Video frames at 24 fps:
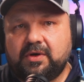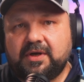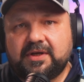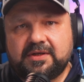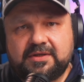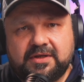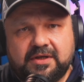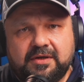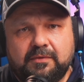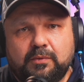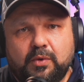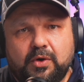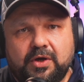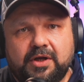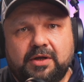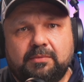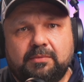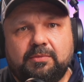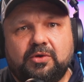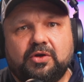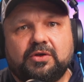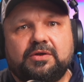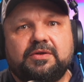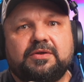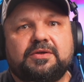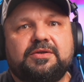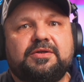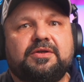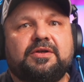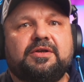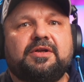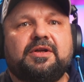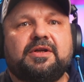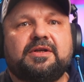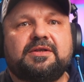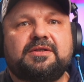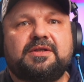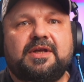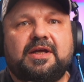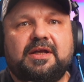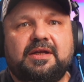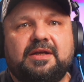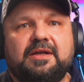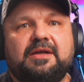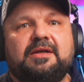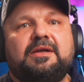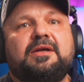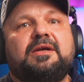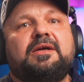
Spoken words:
or less unavoidable to a certain extent,